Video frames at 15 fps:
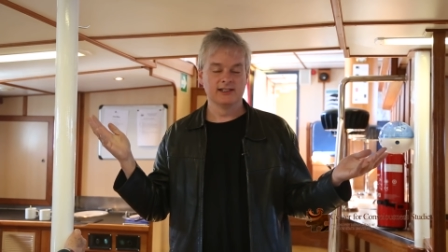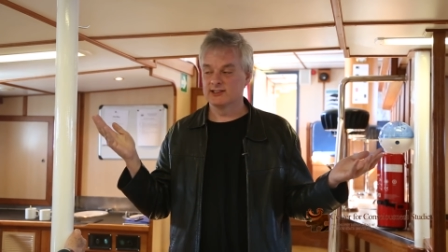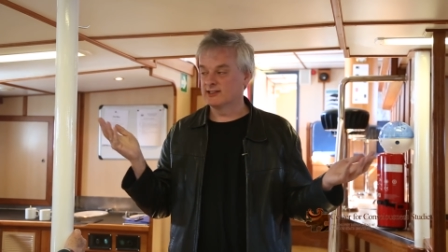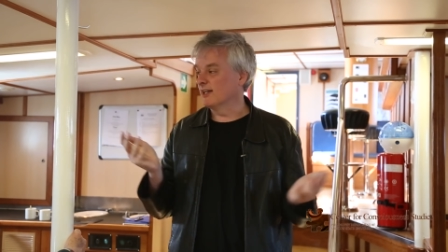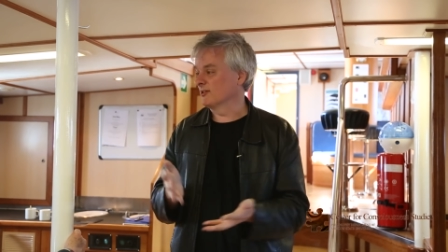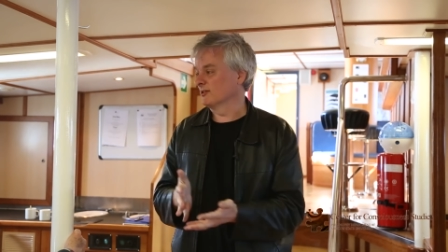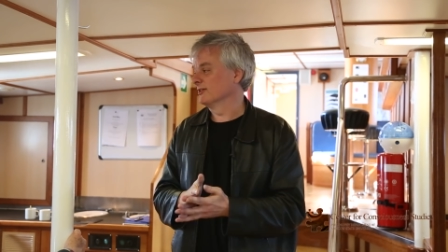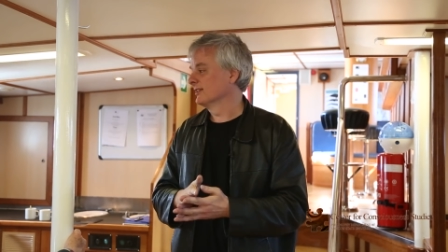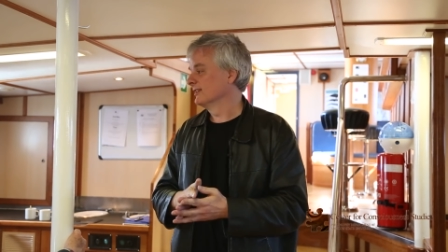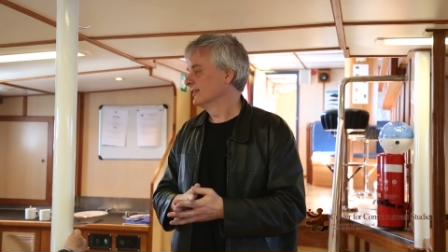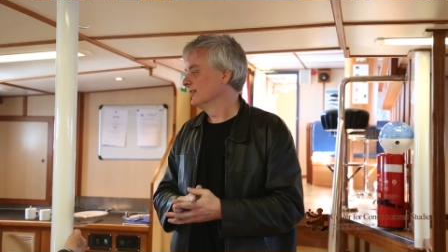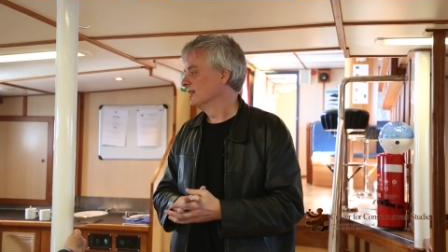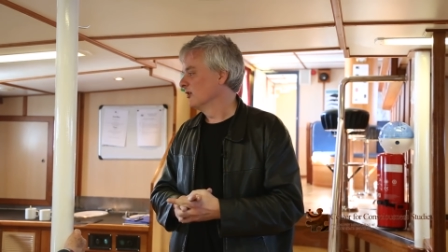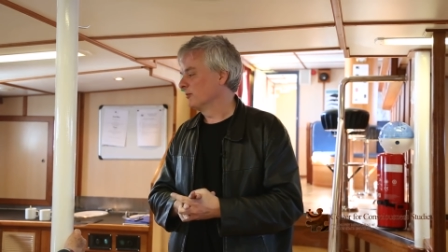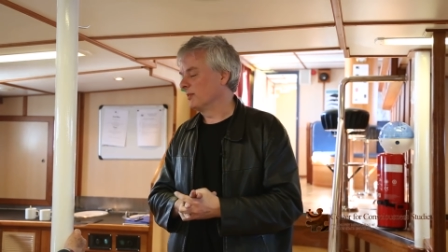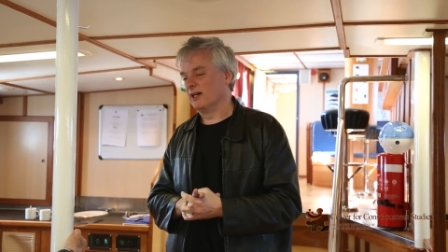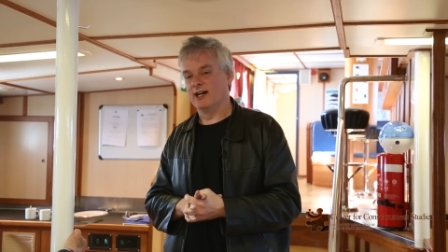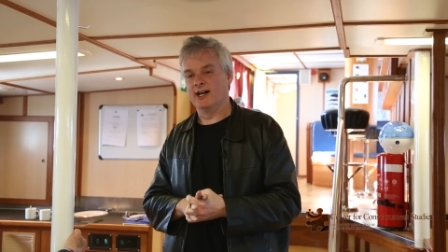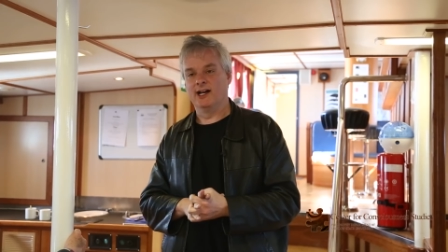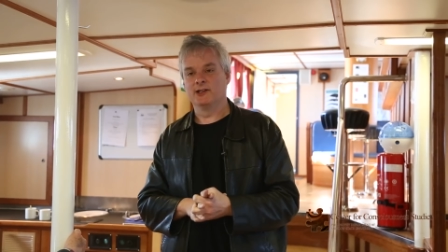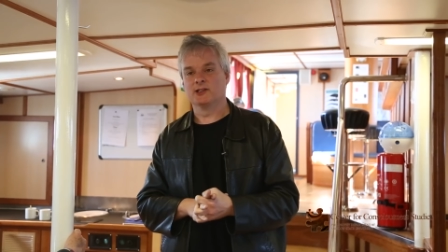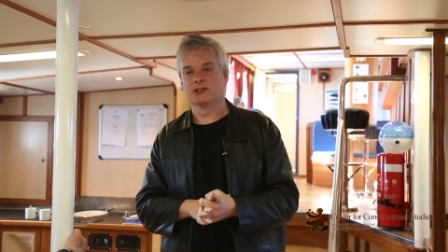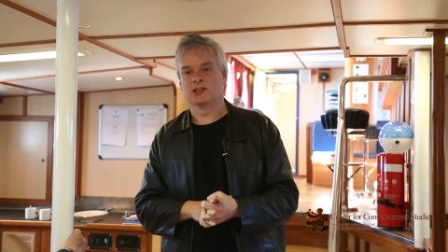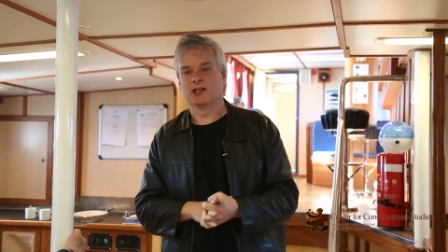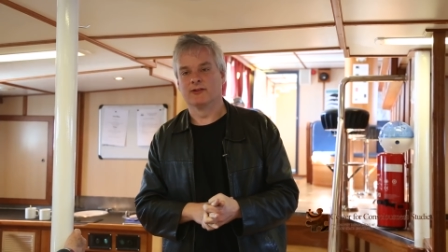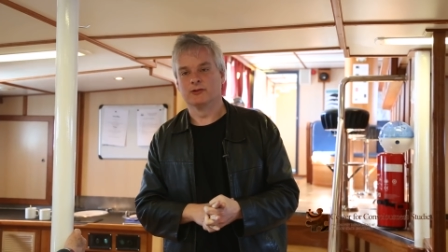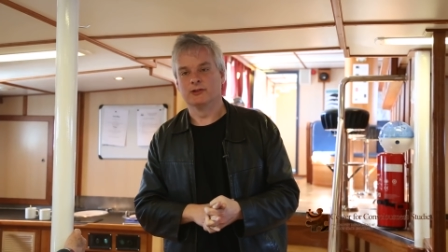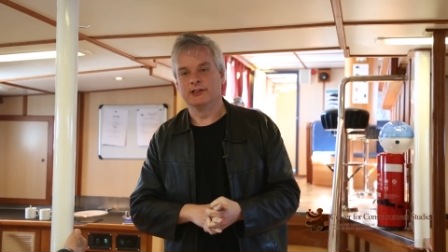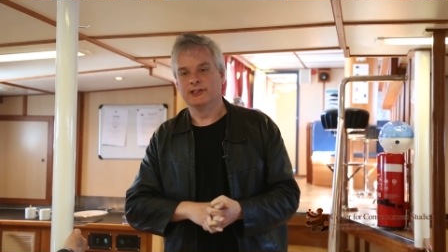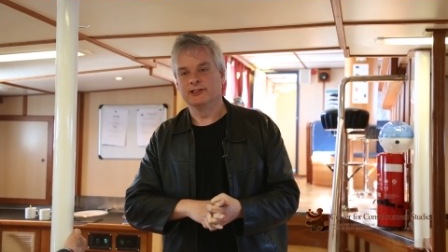settled by
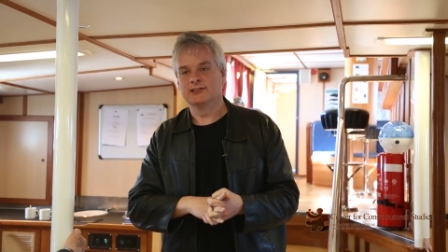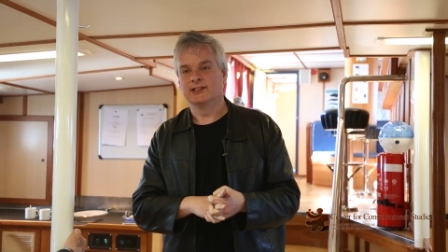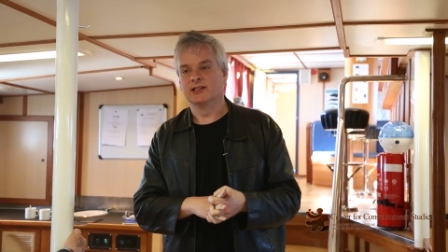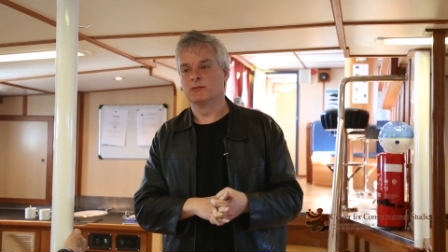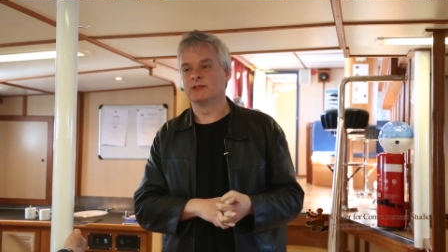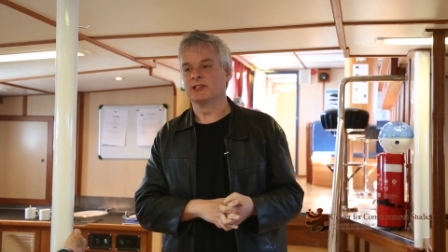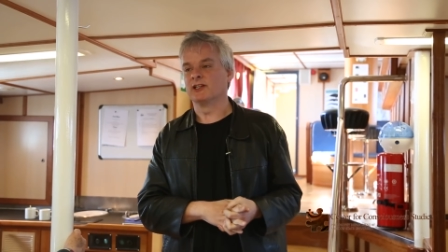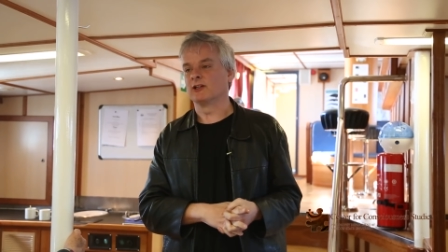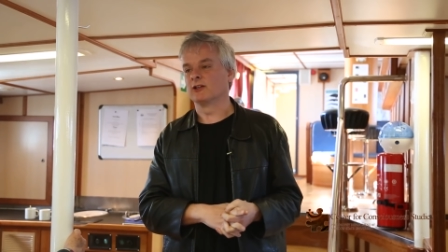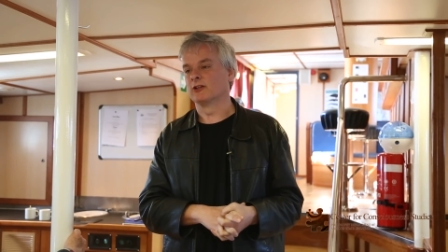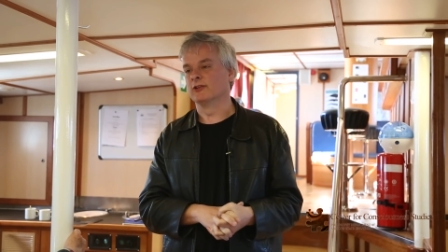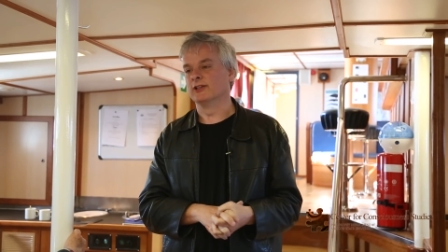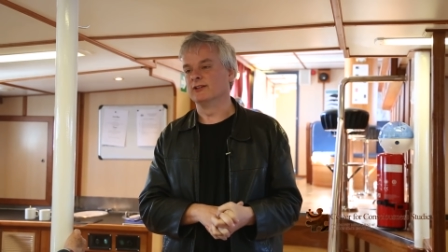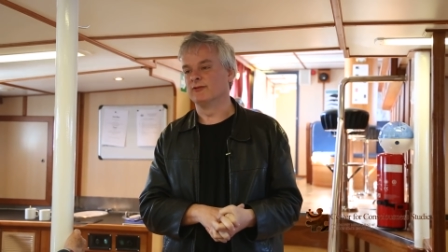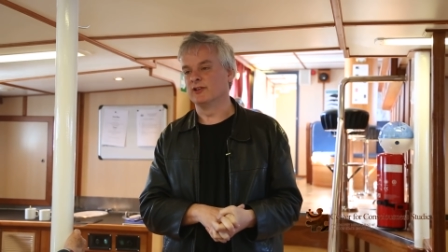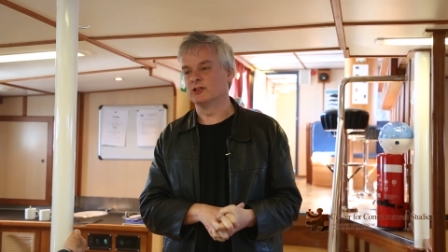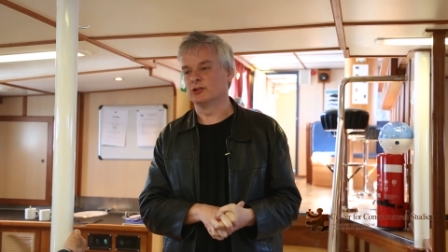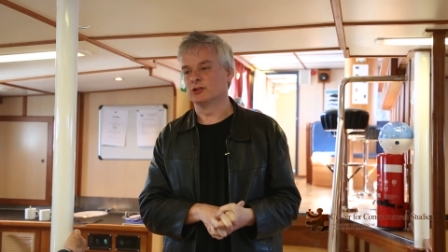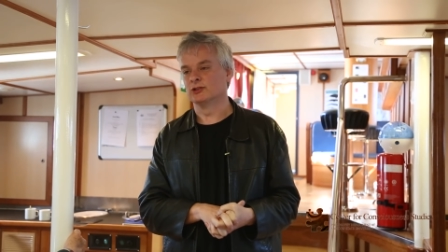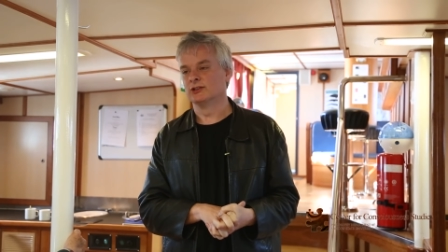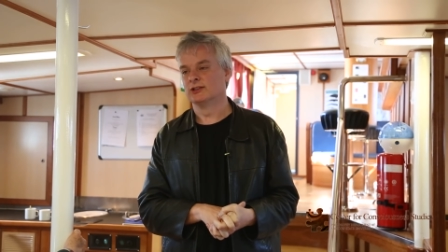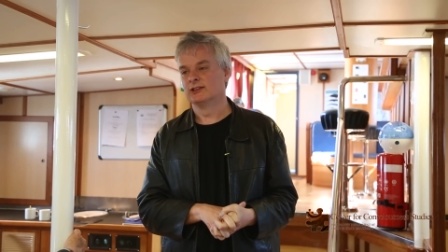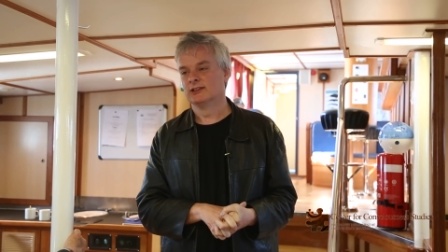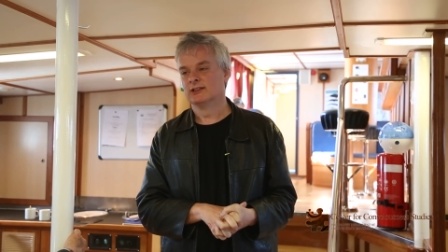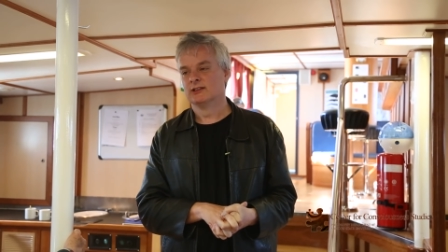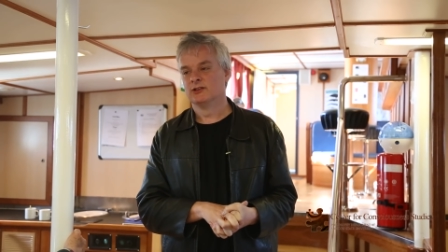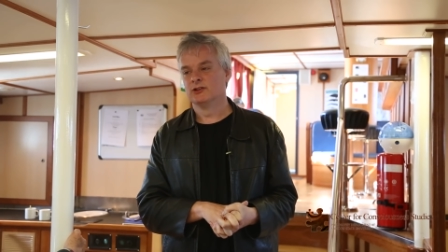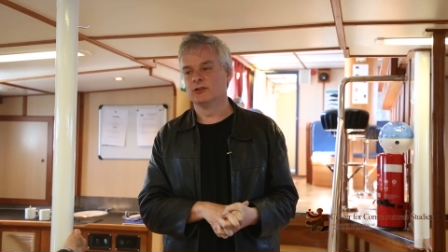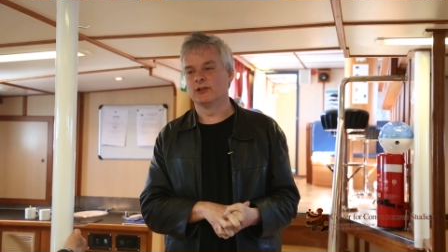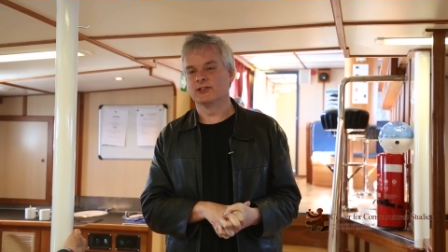discoveries, in particular in visual
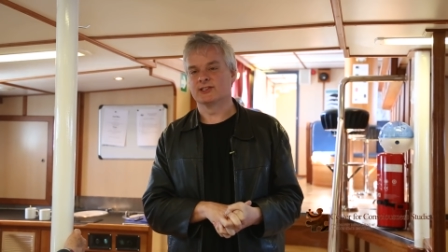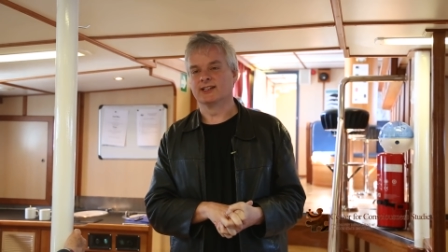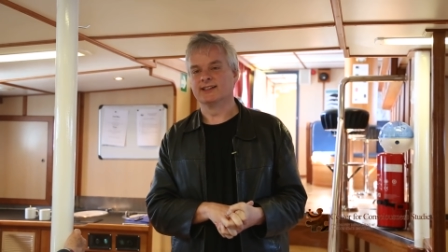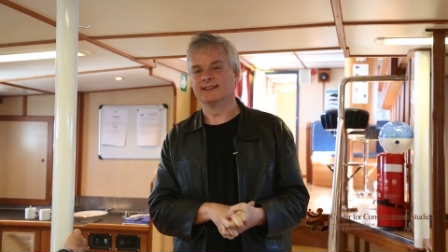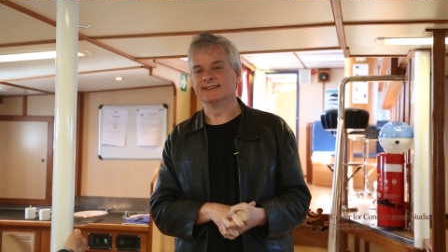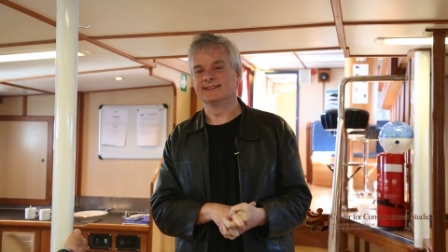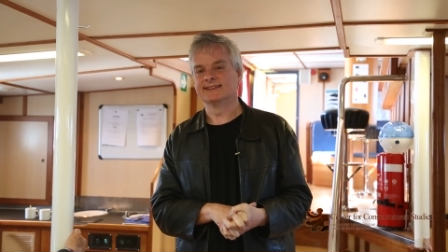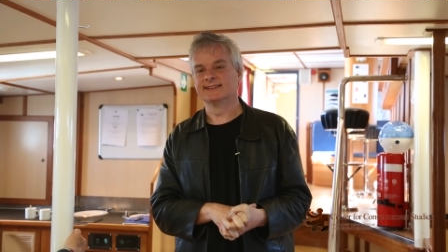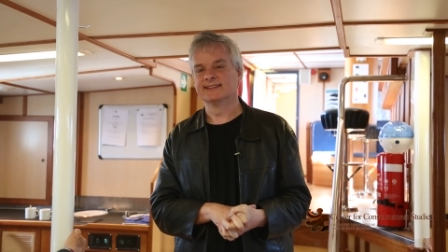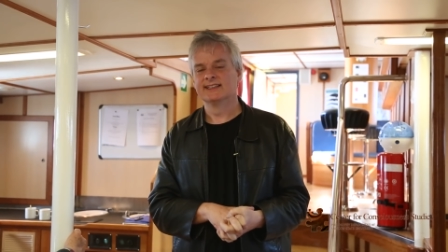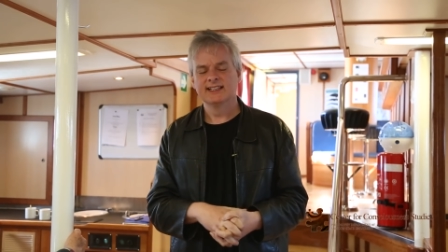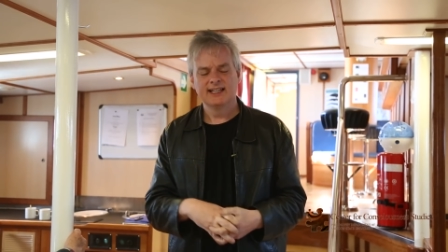neuroscience.